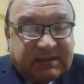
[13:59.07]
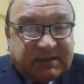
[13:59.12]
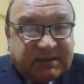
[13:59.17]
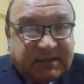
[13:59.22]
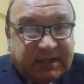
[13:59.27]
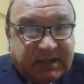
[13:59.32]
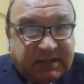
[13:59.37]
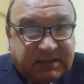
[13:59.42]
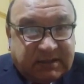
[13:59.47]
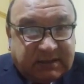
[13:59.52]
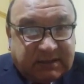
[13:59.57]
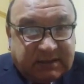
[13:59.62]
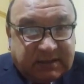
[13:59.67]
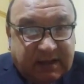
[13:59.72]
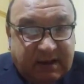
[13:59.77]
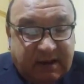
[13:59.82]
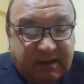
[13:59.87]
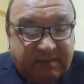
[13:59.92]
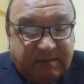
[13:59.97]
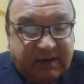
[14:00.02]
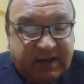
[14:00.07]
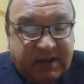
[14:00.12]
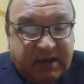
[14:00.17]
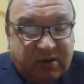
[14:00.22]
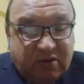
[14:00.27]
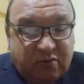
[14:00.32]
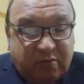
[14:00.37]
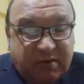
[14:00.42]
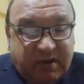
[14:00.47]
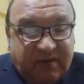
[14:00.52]
status by
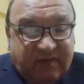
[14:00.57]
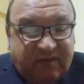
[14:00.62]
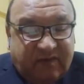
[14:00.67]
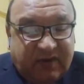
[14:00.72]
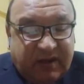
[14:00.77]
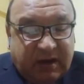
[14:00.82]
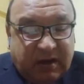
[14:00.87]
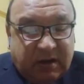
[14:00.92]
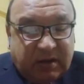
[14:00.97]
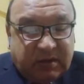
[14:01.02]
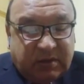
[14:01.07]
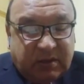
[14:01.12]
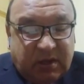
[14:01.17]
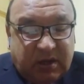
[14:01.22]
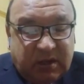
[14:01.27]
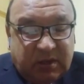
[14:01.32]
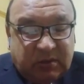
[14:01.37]
human fiat,